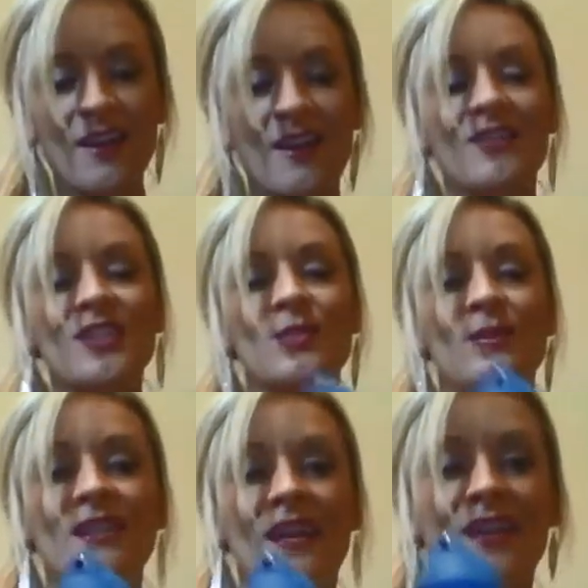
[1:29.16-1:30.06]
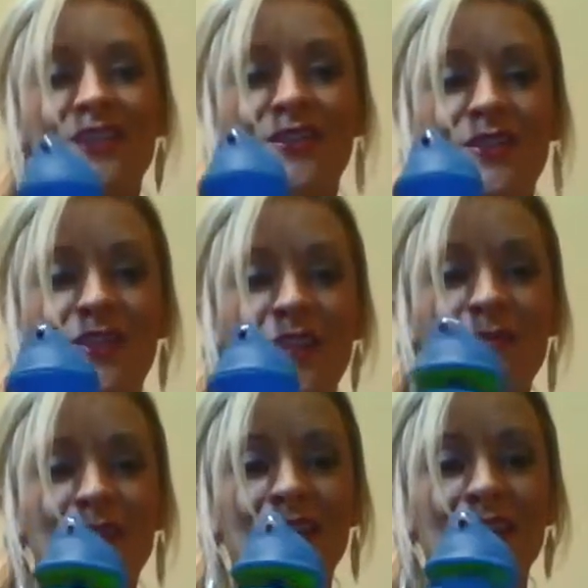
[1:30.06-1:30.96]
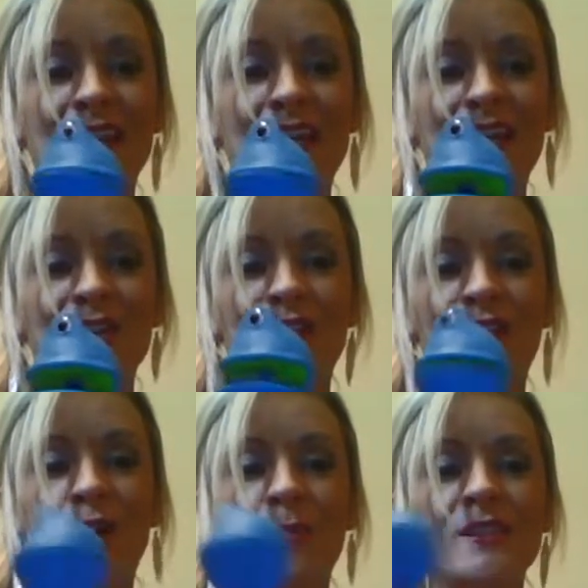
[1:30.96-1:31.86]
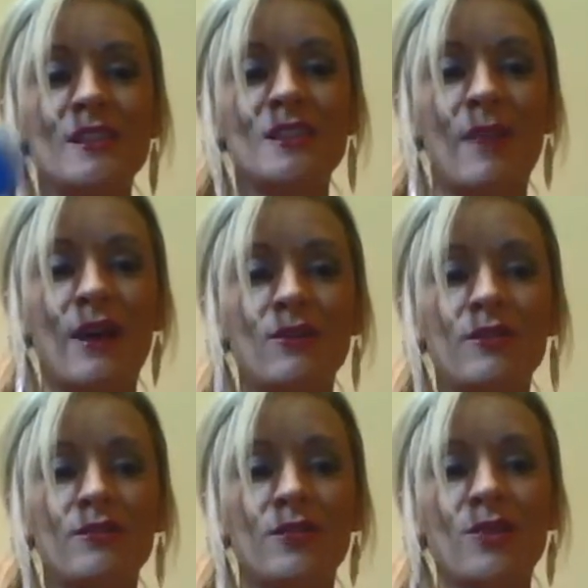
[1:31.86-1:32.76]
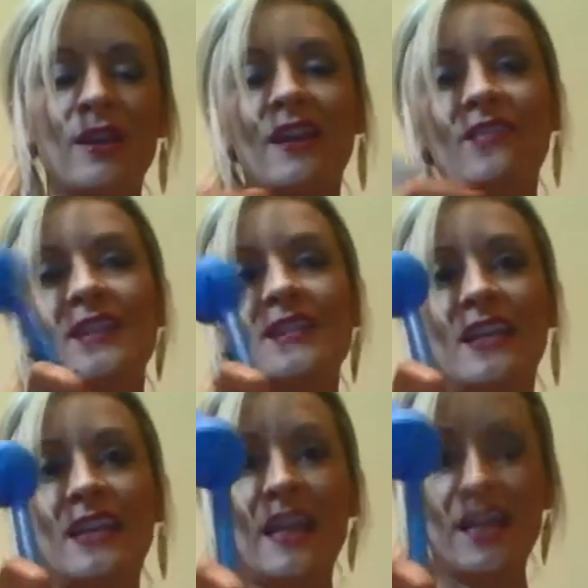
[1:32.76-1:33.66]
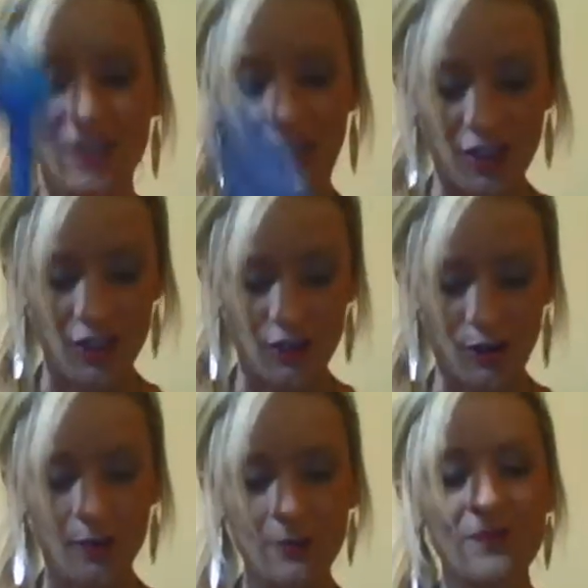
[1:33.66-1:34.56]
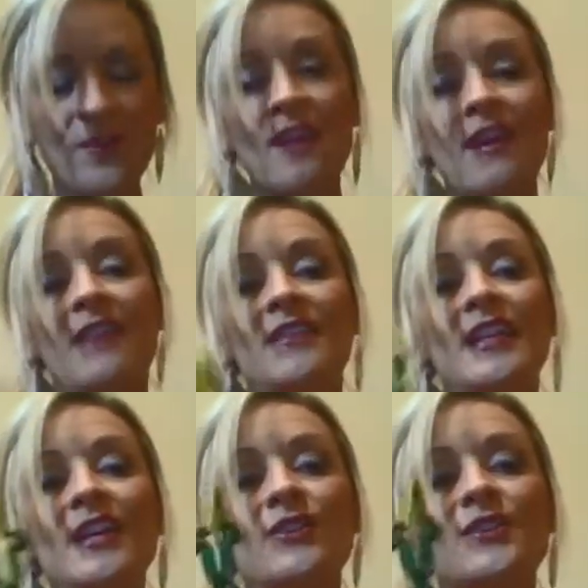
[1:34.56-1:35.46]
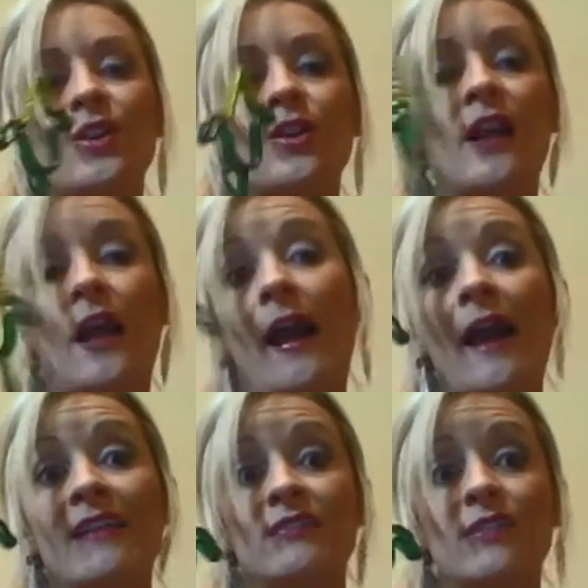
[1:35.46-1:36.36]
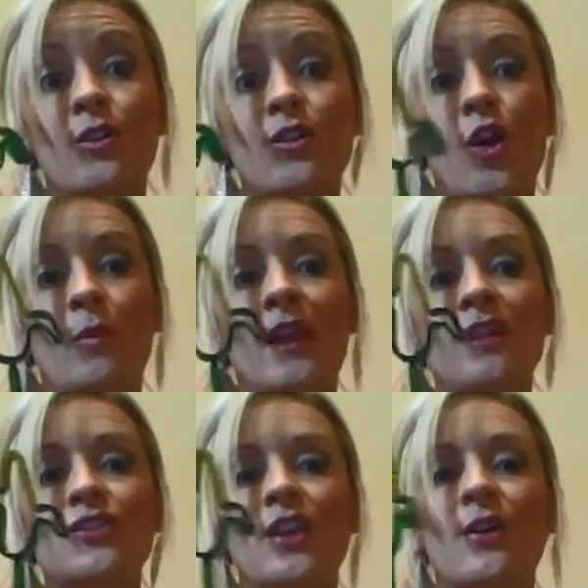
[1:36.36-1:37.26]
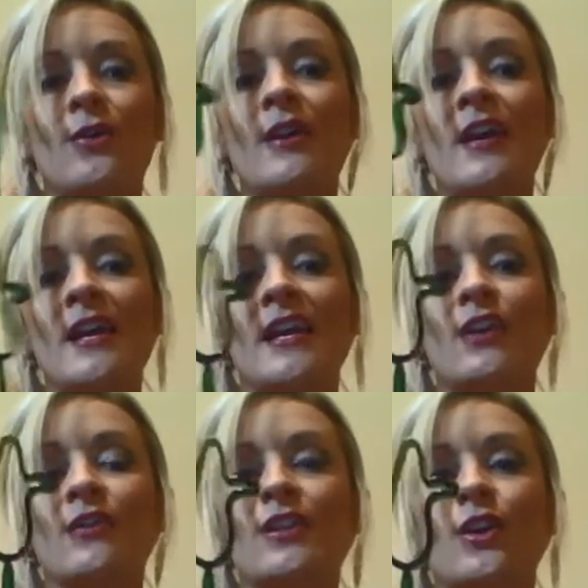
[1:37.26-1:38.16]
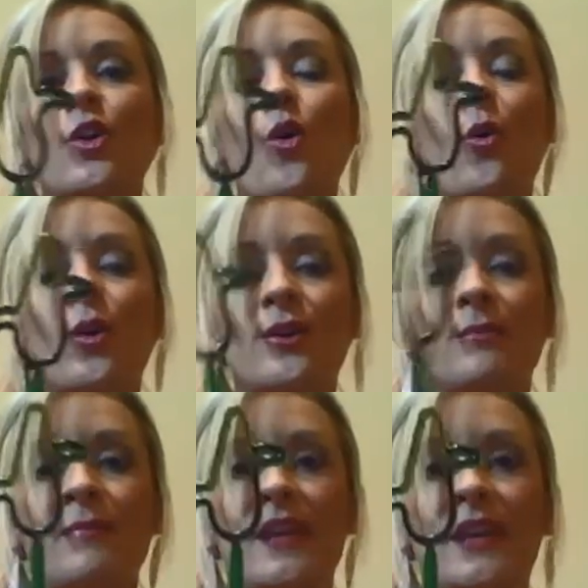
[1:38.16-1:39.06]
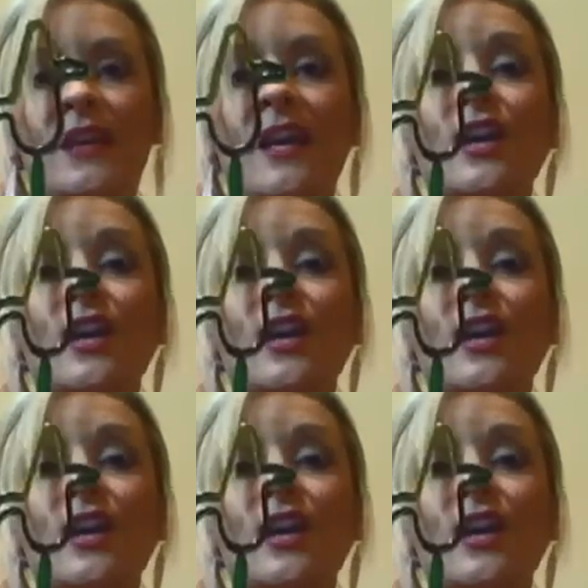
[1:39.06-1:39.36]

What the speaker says: This one's kind of a fun pen. He actually opens his mouth. You can get these at any education store. And then here's I live in Oklahoma, so here is a corn pen.